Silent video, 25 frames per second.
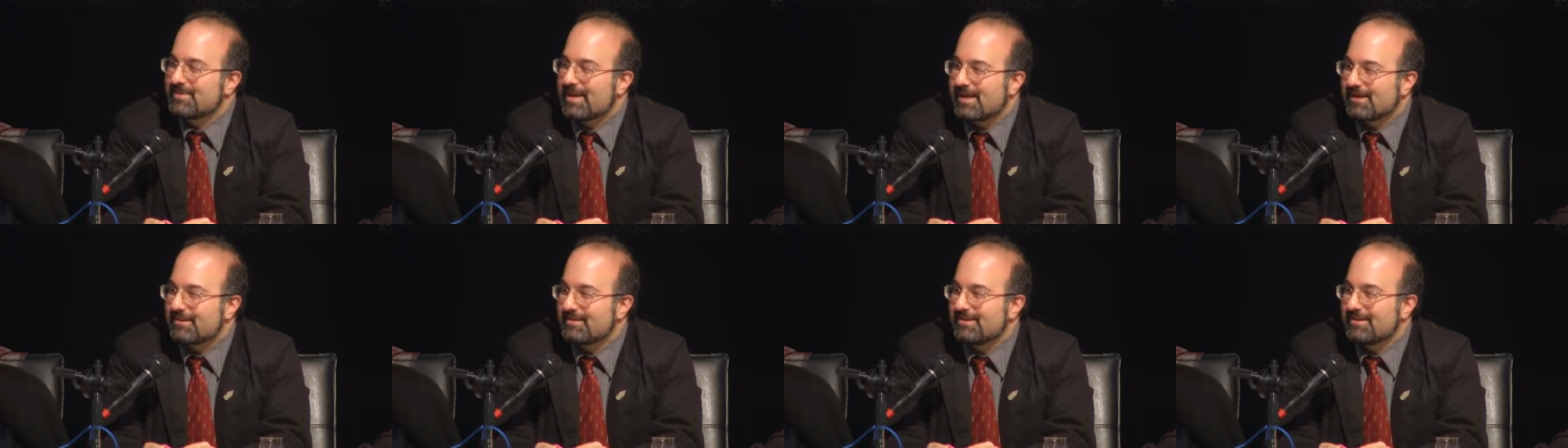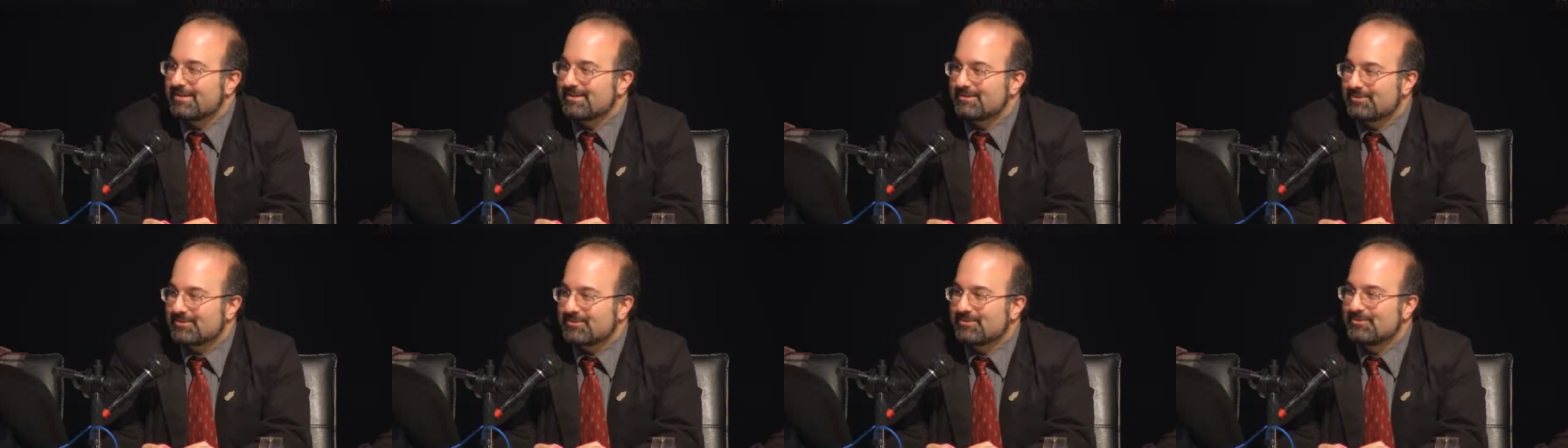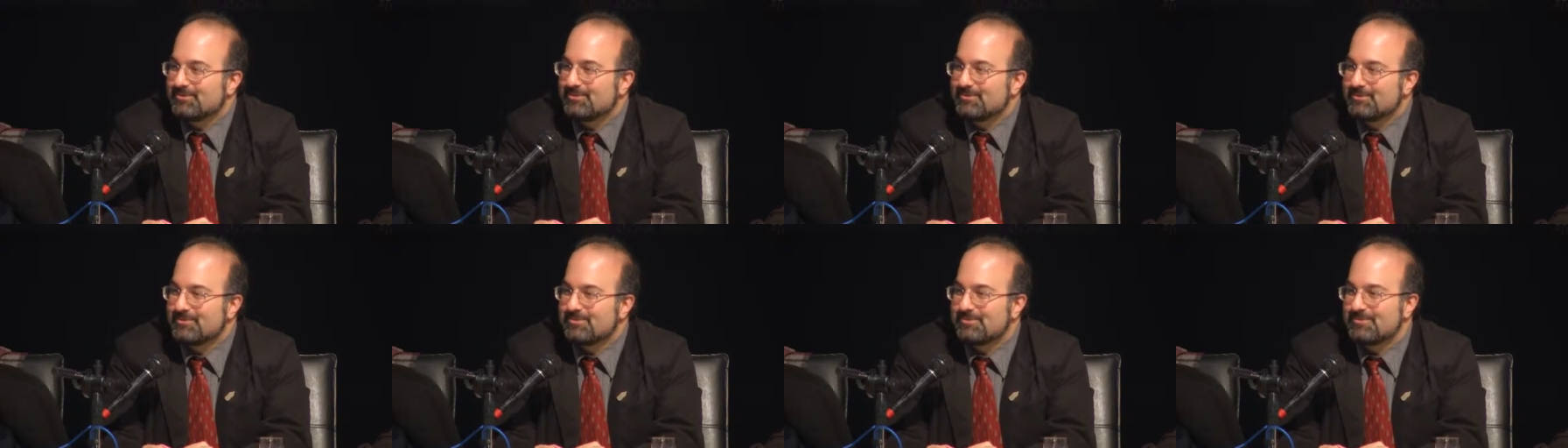back then
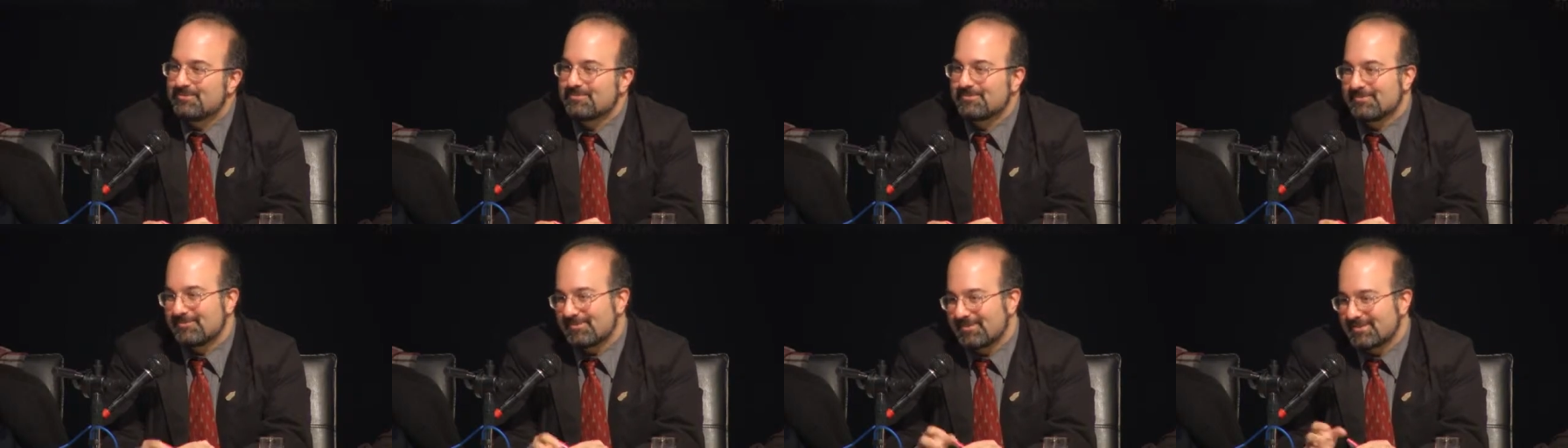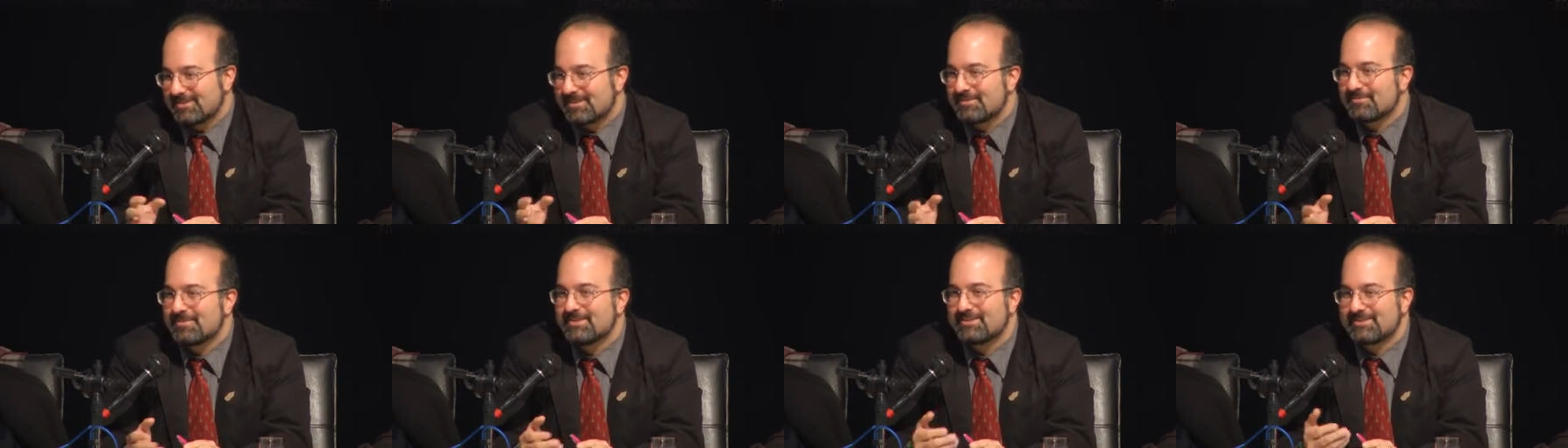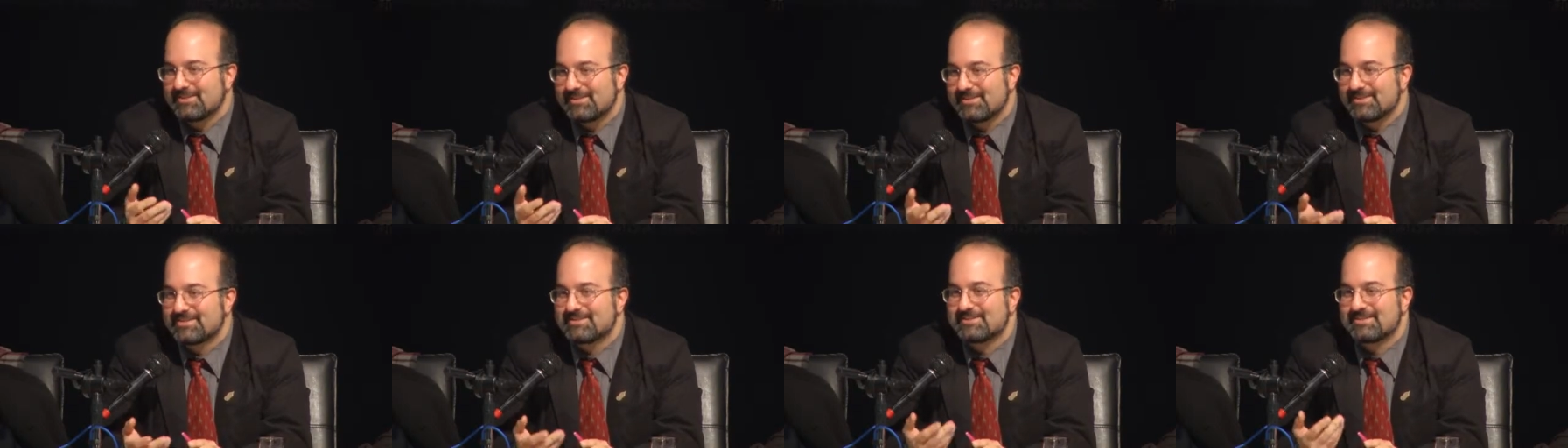too,
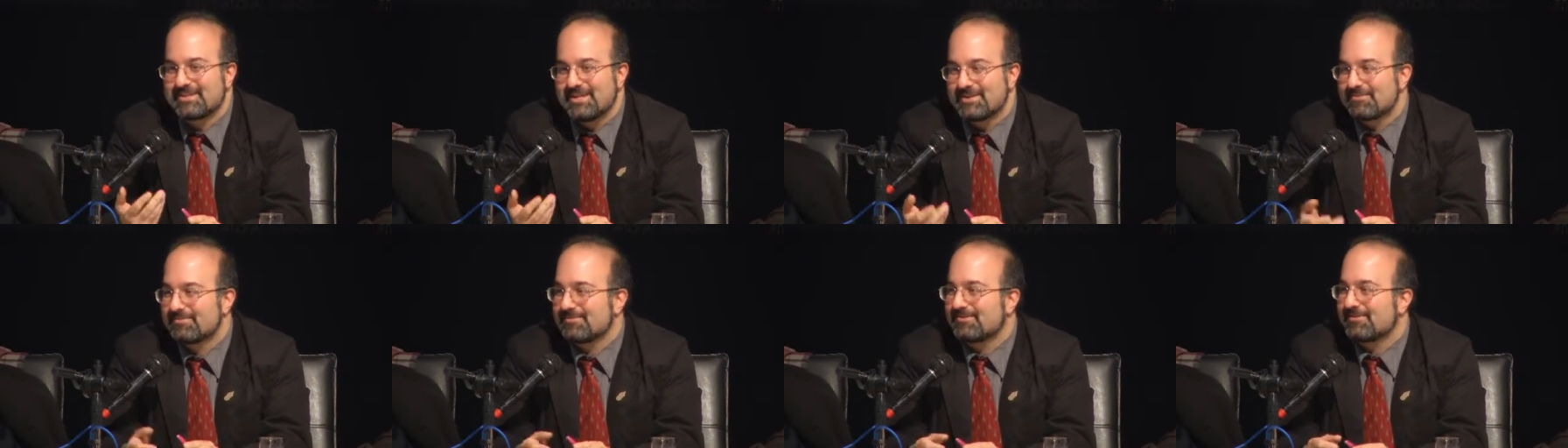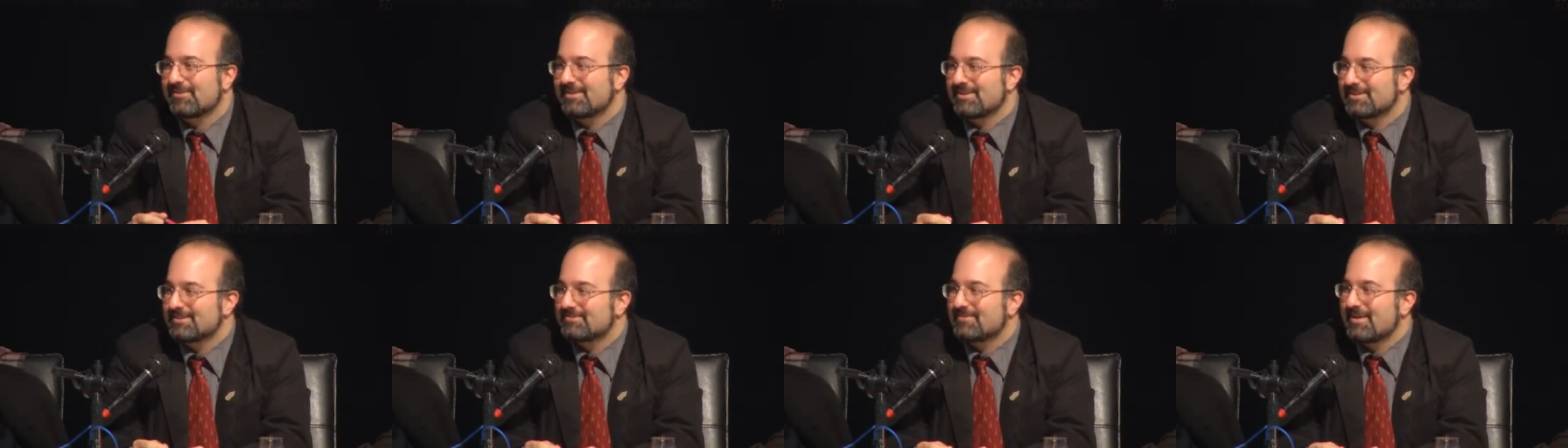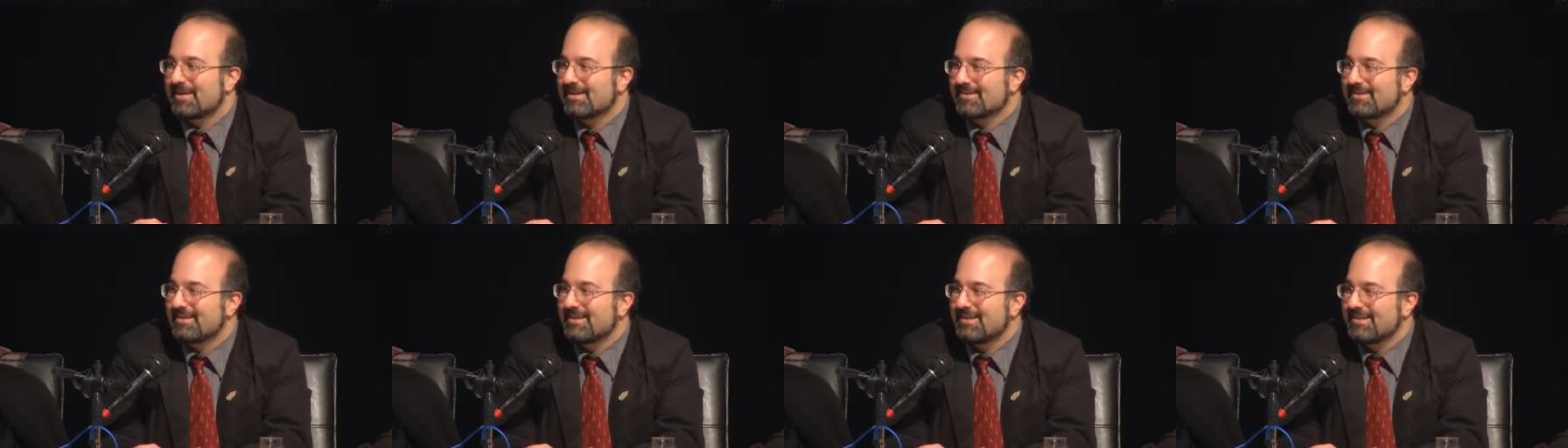fundamentalist type friends
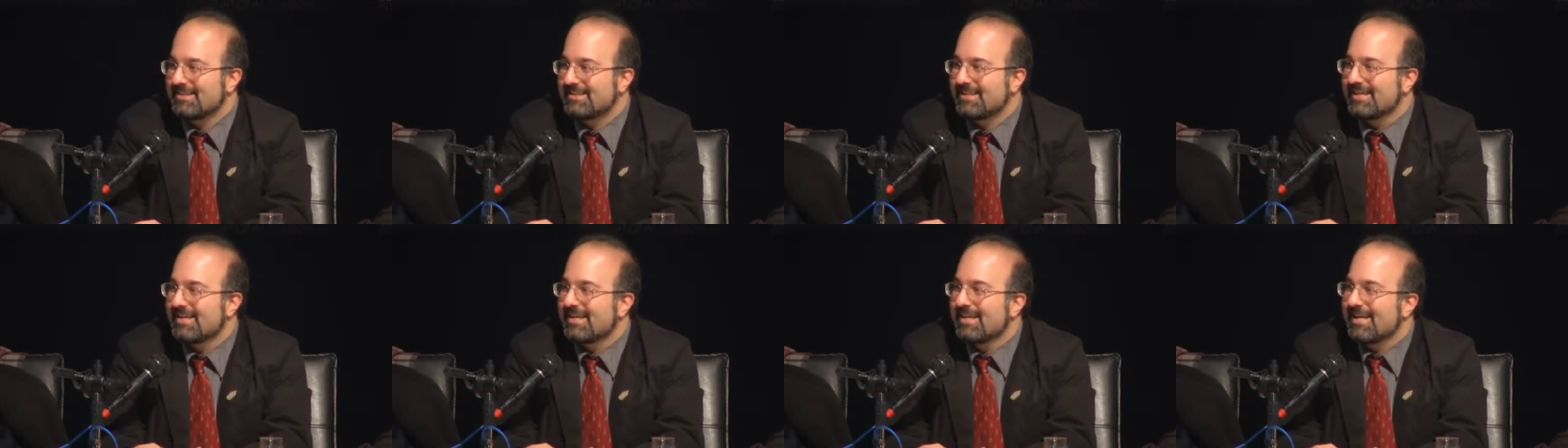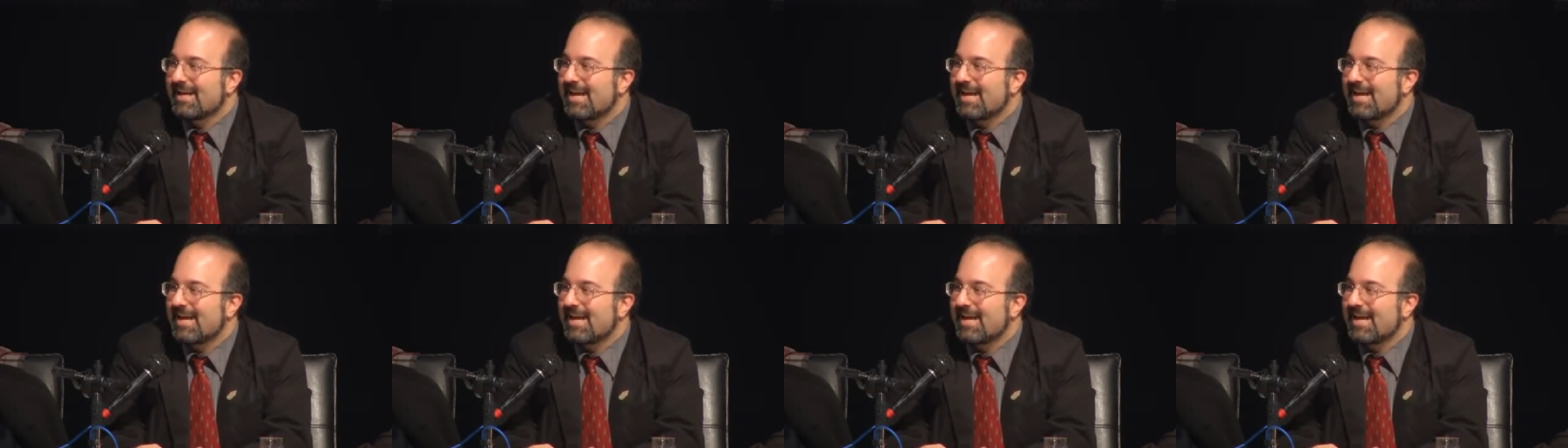back then,